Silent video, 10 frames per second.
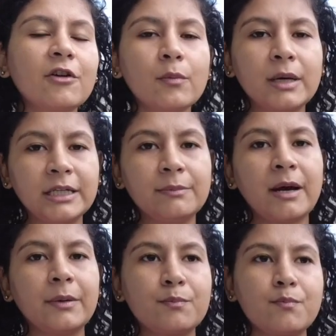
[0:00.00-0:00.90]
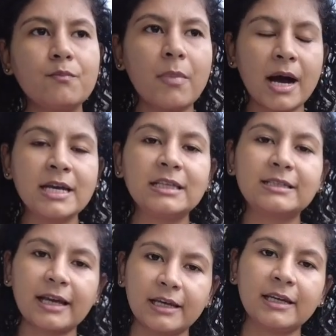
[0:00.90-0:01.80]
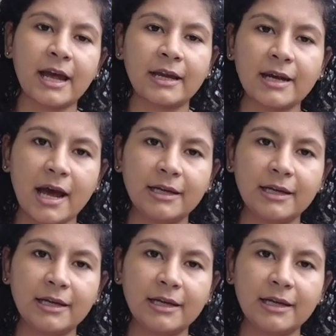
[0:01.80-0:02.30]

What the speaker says: your money by buying secondhand